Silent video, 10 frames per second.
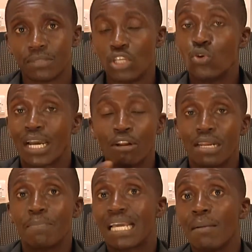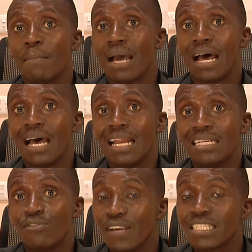You can only become an
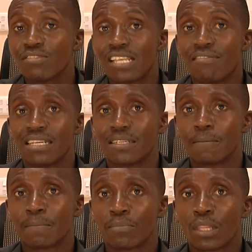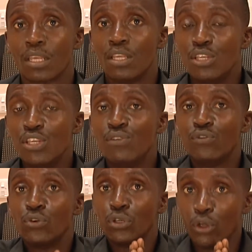effective servant if
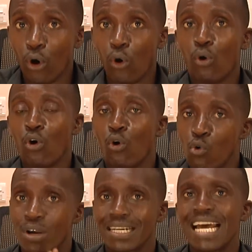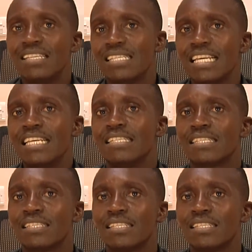you know who Christ is.